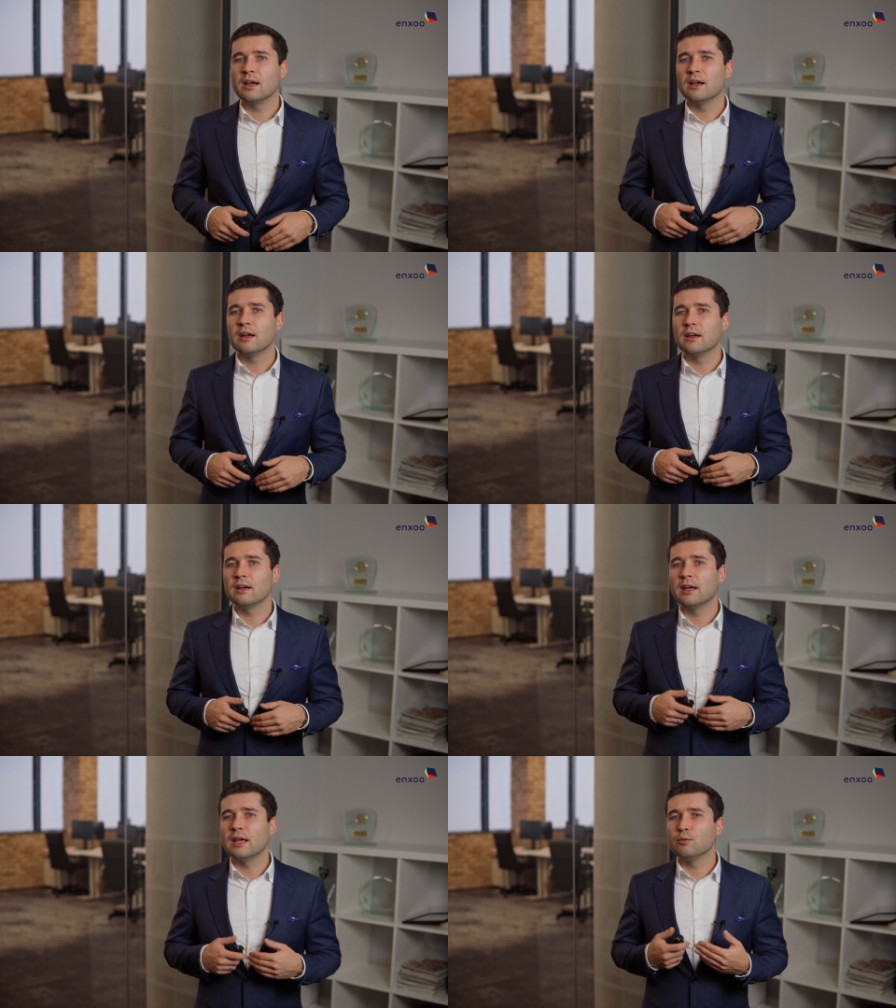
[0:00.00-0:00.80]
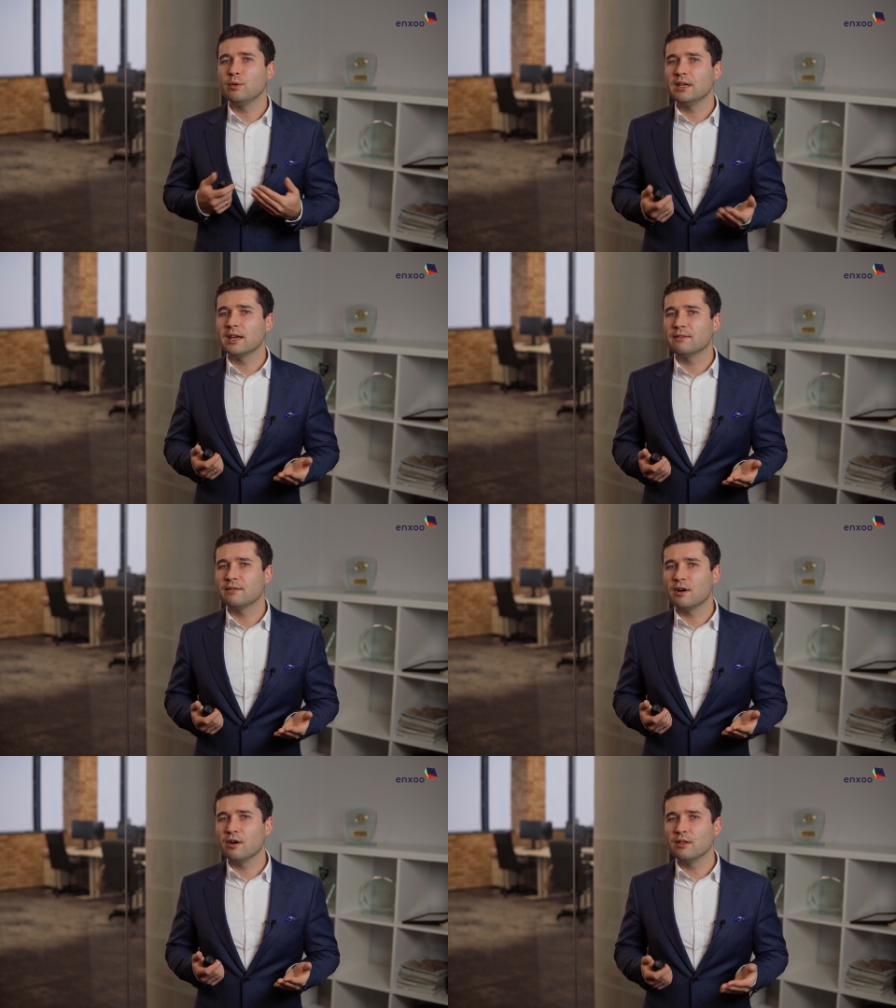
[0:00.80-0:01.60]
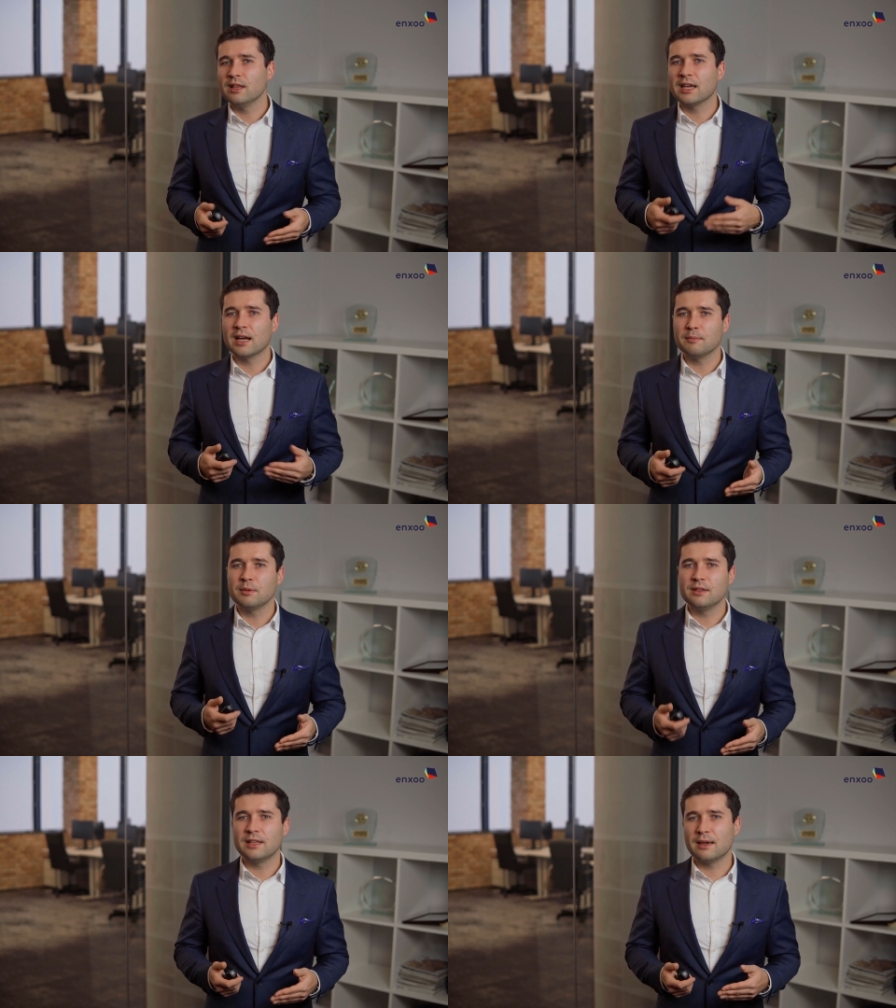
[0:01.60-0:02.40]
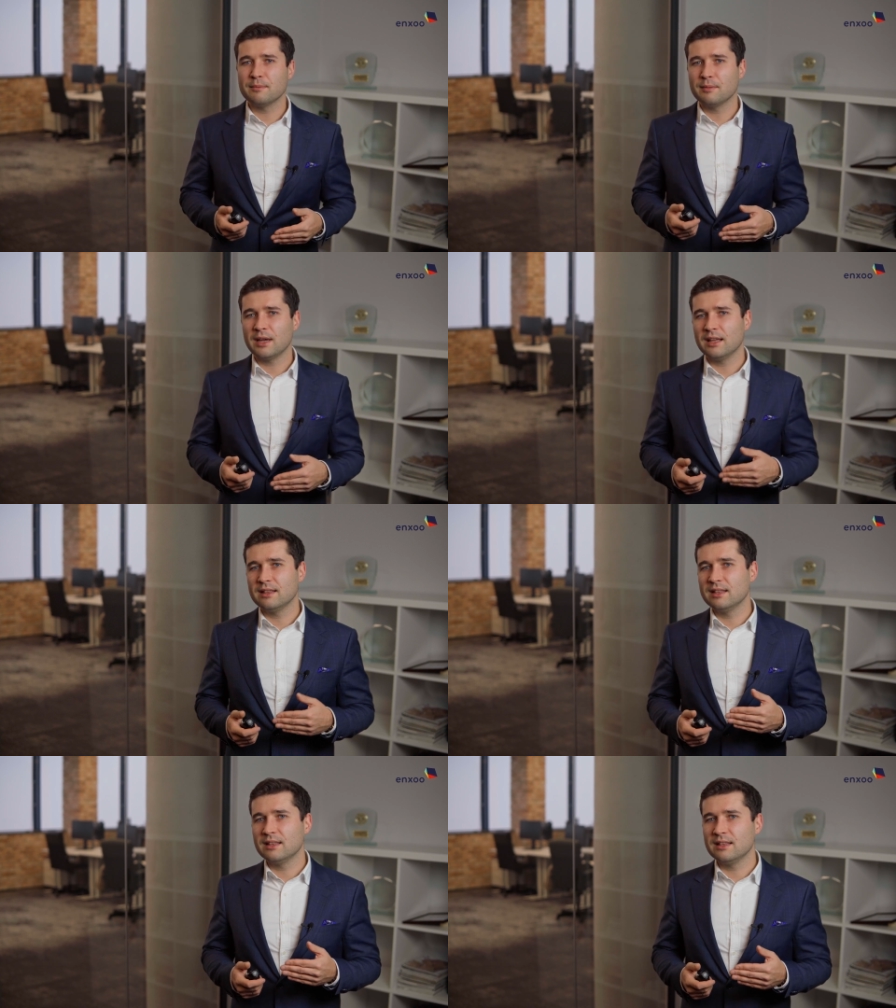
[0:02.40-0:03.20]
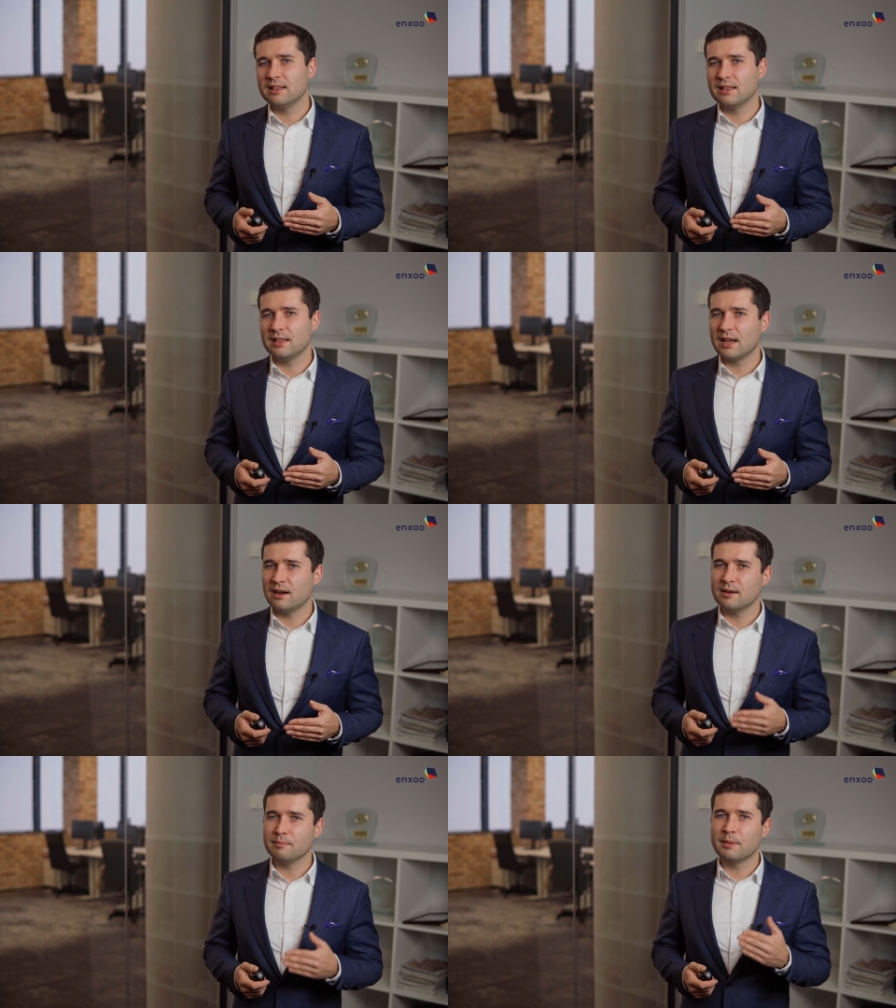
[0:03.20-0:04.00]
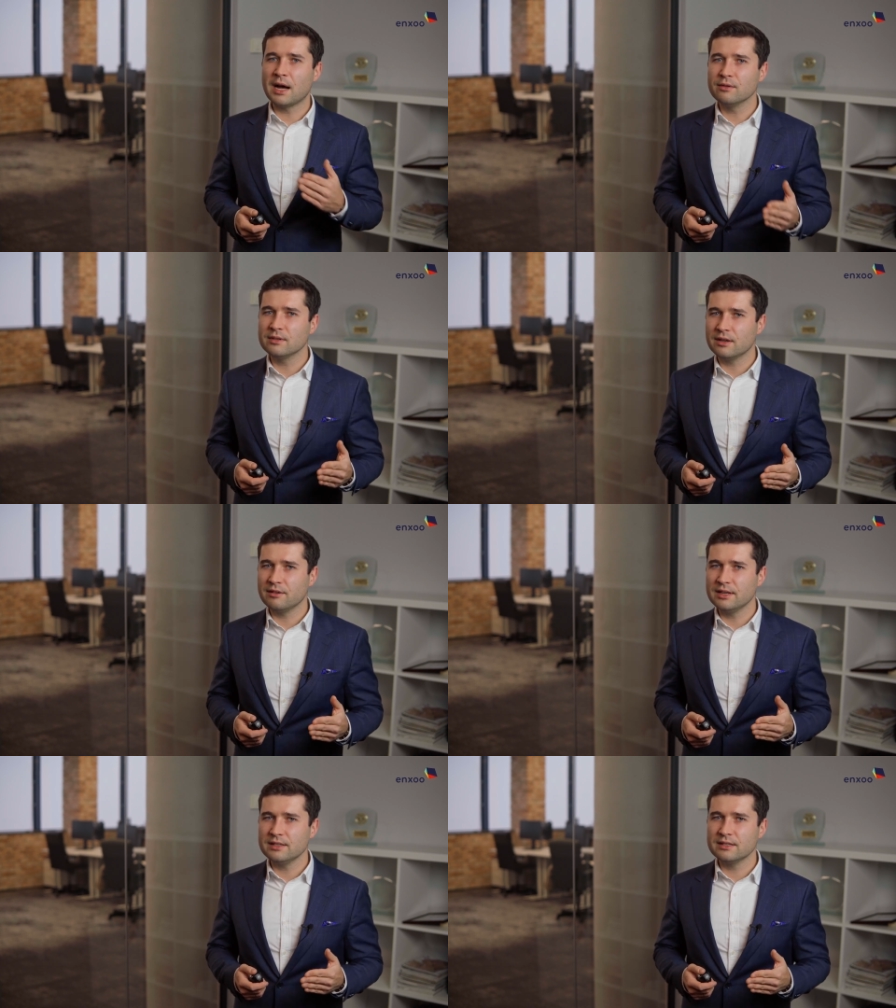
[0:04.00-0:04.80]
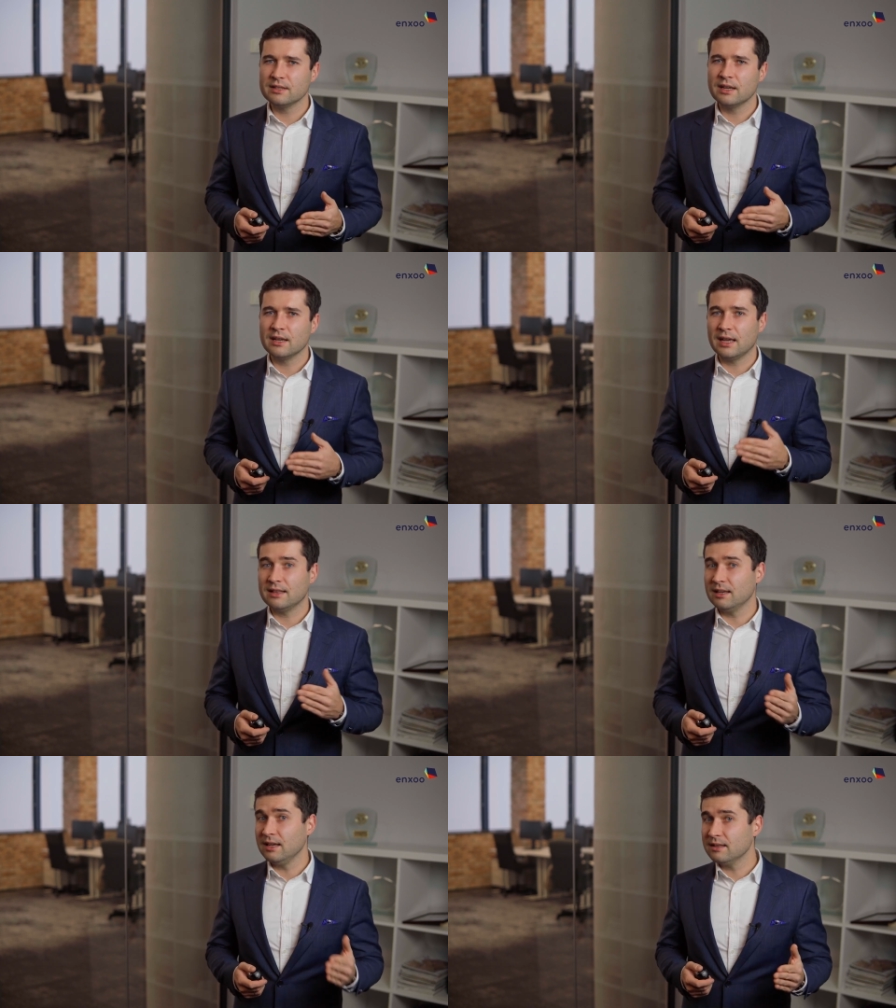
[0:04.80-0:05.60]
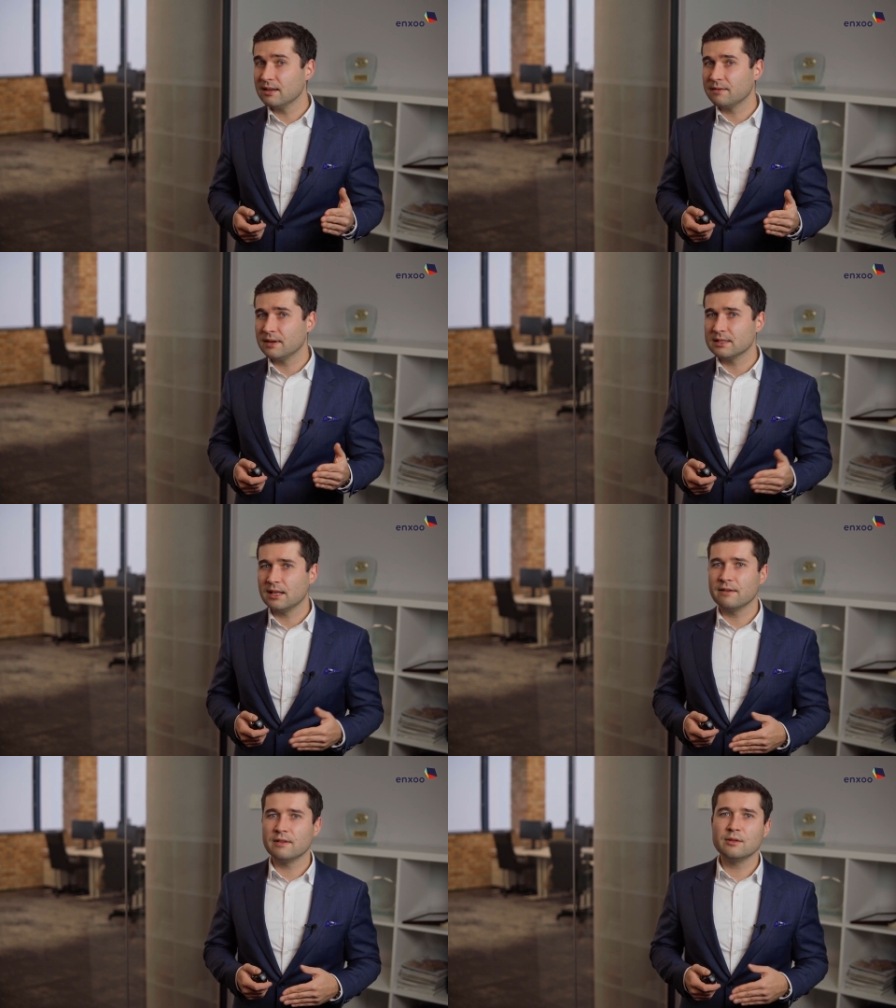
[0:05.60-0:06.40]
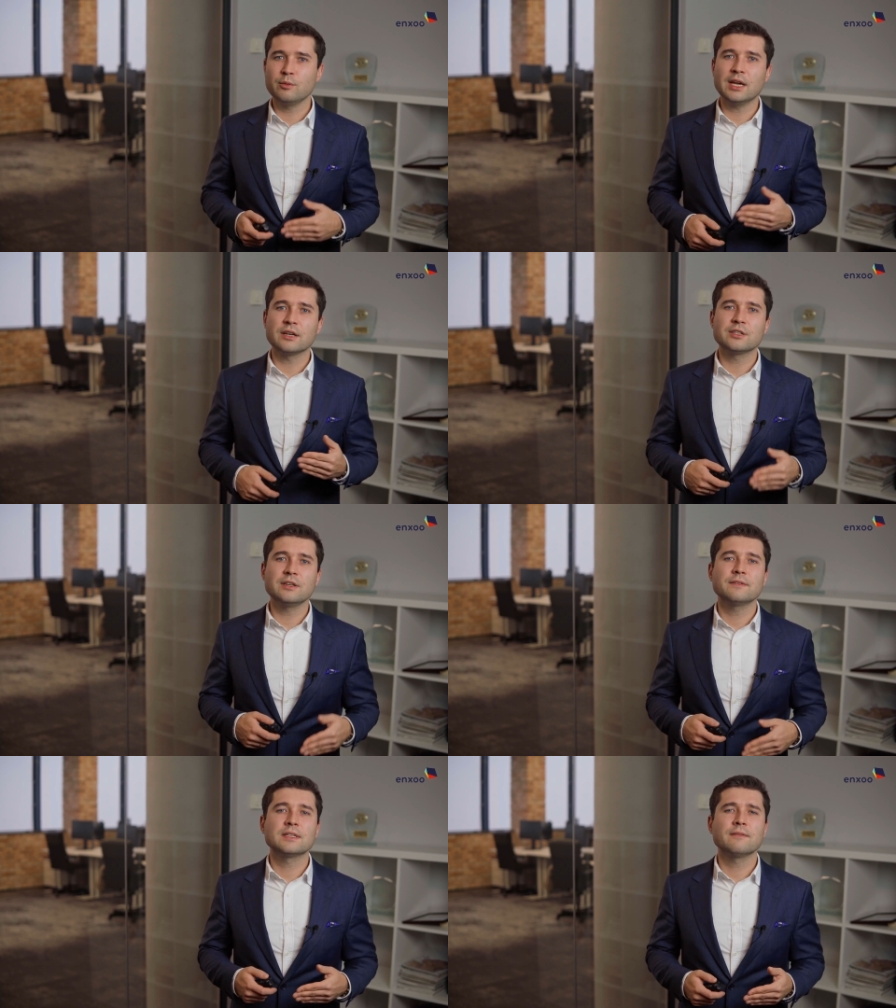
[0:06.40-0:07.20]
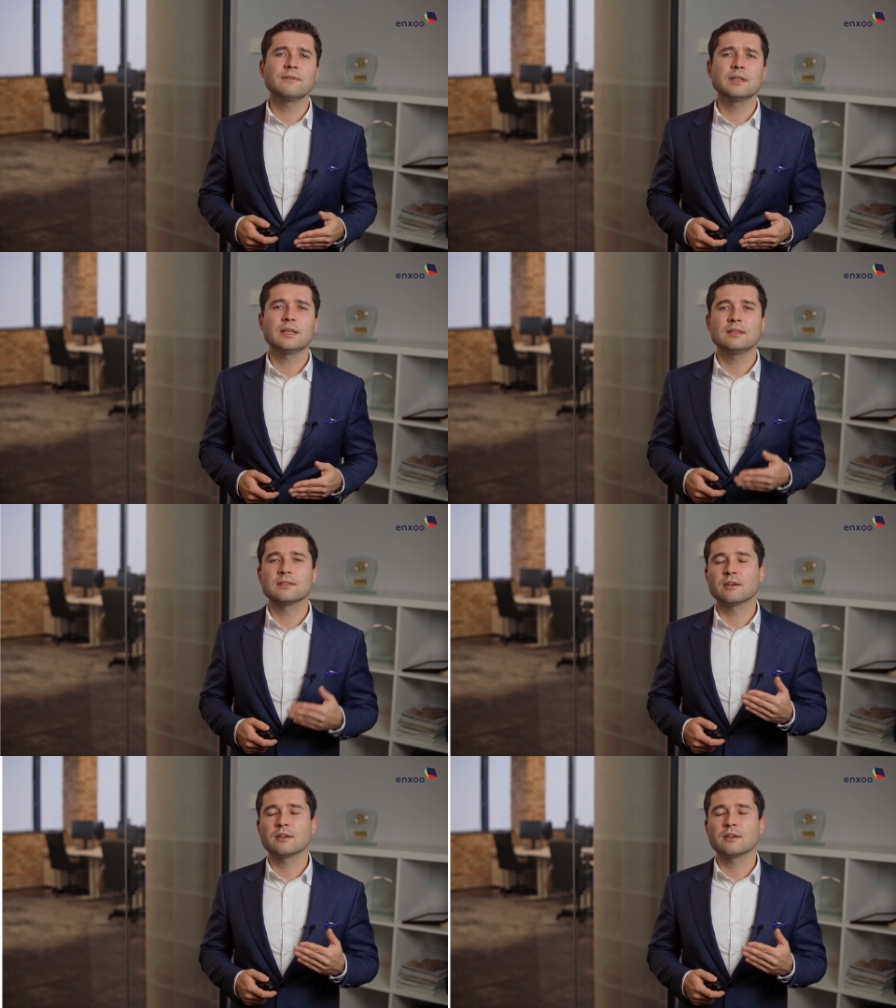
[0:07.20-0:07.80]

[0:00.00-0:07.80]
and we have only coupled them at their boundaries at the interface level. We achieve something that is